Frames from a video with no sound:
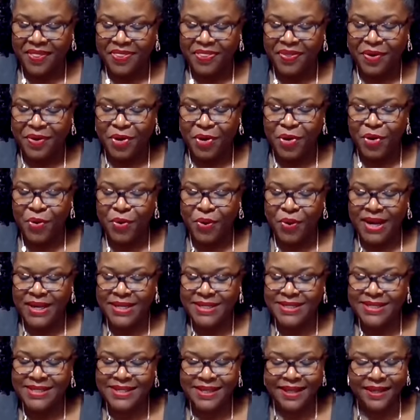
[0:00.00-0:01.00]
the
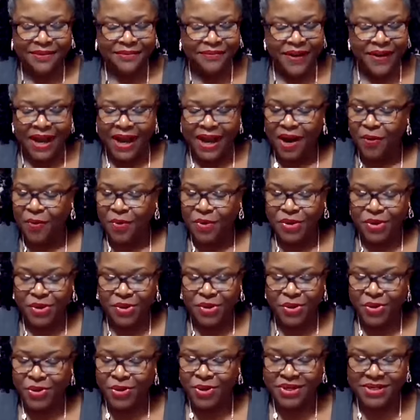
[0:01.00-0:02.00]
grace of our
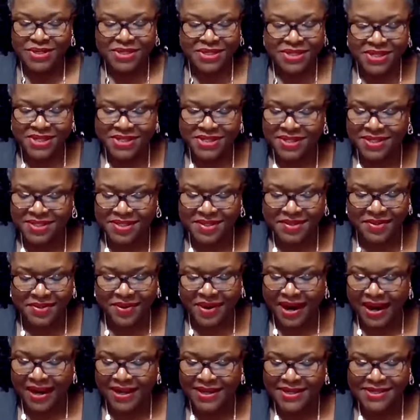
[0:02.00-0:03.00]
Lord Jesus
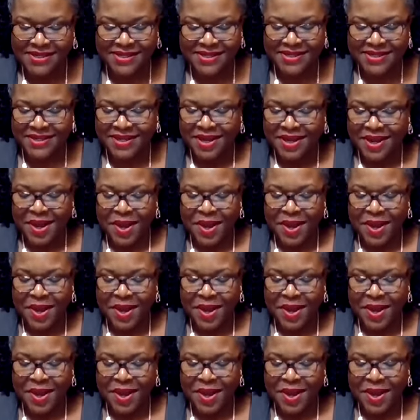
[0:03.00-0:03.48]
Christ